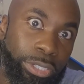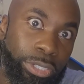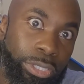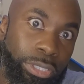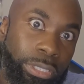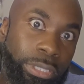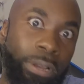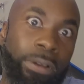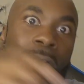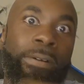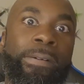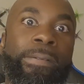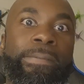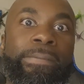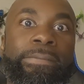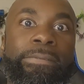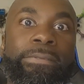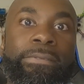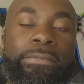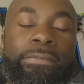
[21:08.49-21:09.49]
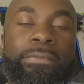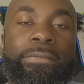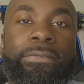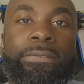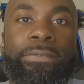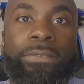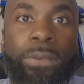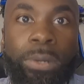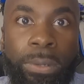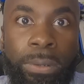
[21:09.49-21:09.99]
So
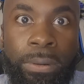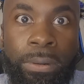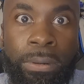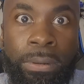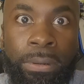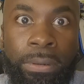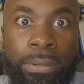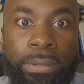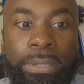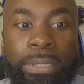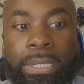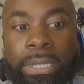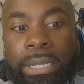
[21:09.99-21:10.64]
for